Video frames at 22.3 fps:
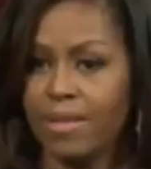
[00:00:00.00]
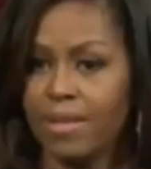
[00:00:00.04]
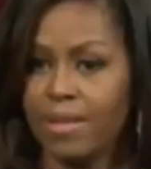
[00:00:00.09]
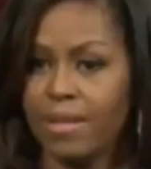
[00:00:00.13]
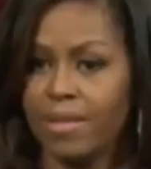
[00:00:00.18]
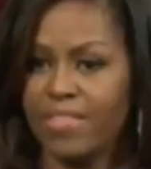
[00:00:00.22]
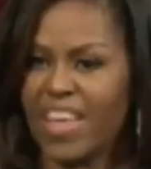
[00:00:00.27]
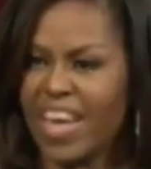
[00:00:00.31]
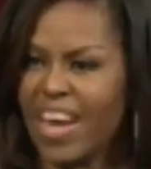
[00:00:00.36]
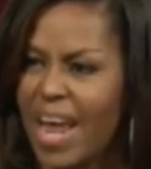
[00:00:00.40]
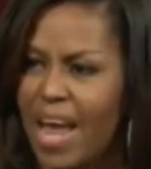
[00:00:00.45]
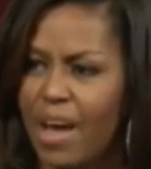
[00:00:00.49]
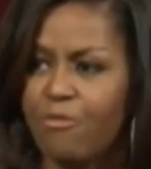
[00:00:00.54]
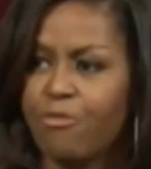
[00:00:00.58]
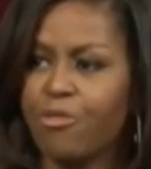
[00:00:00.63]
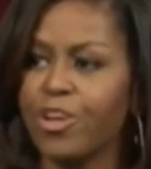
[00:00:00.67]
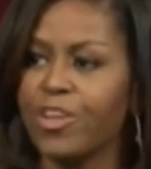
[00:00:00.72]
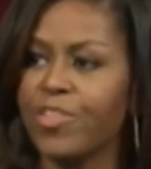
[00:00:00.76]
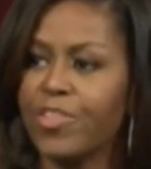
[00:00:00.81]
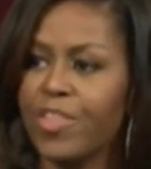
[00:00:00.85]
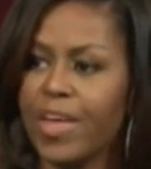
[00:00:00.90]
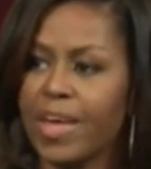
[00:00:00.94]
that
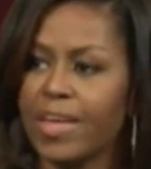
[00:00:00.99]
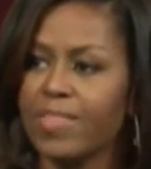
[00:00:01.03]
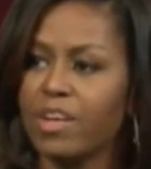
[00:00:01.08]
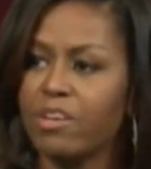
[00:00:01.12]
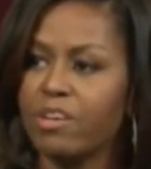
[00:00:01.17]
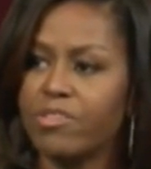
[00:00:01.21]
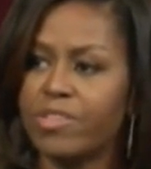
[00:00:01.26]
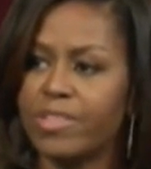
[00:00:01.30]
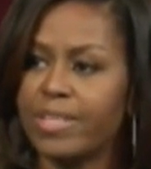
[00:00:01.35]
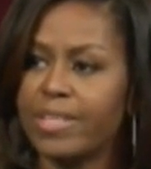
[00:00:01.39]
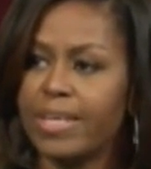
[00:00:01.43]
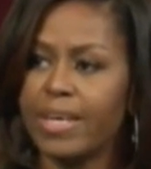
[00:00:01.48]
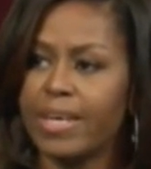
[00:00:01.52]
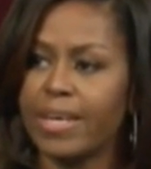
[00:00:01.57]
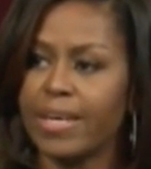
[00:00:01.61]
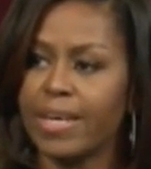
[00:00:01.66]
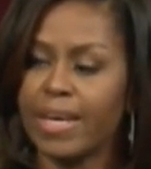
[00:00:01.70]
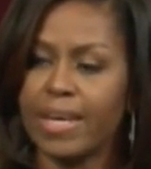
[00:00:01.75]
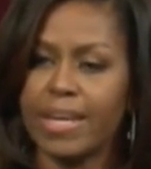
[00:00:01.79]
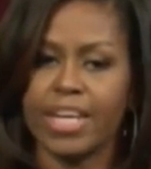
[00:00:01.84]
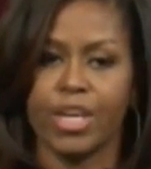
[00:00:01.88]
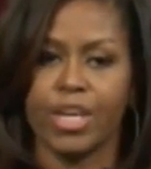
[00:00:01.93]
everything they're
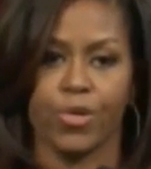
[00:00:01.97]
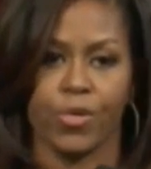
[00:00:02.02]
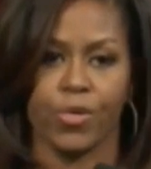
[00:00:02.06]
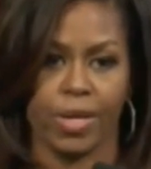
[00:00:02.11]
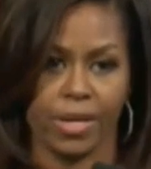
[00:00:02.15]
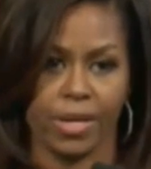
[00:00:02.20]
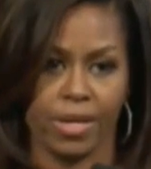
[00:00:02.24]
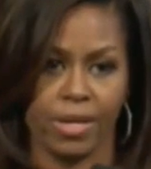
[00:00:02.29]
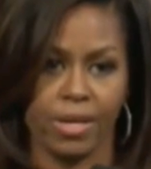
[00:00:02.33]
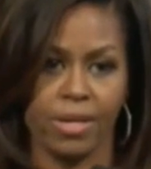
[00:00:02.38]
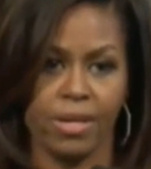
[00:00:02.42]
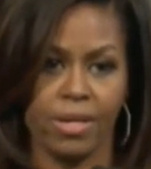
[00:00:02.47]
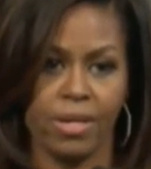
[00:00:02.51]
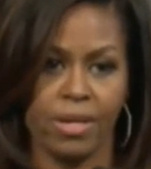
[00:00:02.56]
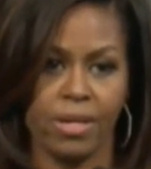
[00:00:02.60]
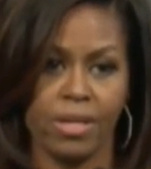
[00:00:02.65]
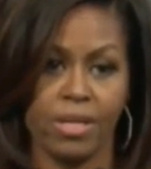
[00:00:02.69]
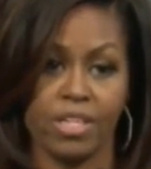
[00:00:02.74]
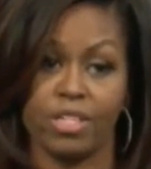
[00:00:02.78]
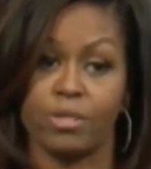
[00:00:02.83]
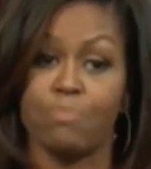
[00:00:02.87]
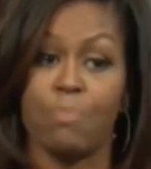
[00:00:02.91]
seeing and hearing
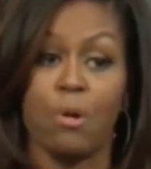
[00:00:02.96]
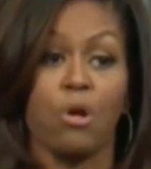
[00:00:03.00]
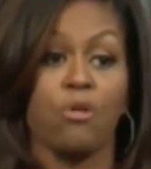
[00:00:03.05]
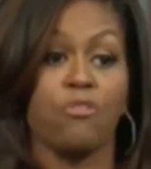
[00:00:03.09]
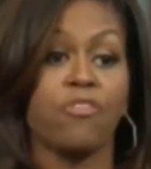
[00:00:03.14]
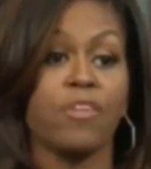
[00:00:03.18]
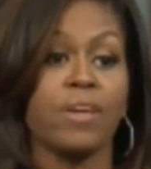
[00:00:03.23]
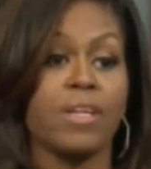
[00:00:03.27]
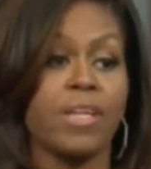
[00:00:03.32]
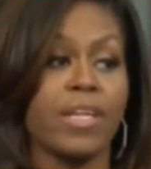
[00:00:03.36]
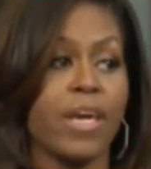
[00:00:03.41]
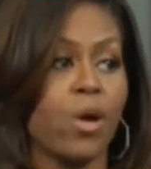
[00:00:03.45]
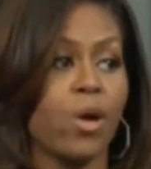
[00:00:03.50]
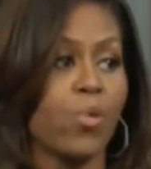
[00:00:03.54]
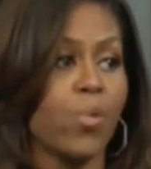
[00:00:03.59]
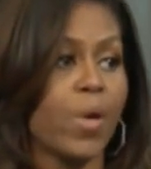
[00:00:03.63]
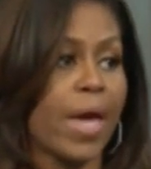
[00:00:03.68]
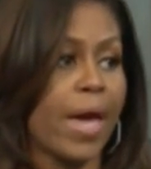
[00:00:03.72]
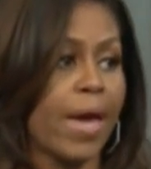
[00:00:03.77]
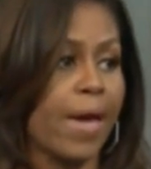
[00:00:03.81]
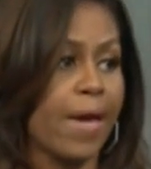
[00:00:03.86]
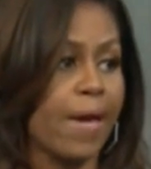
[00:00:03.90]
is perfectly
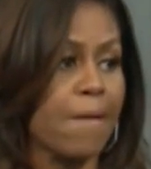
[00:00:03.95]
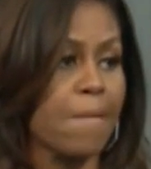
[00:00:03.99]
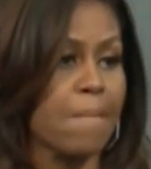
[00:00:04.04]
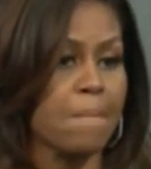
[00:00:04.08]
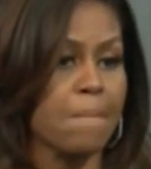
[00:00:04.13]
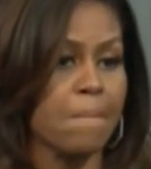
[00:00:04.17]
okay.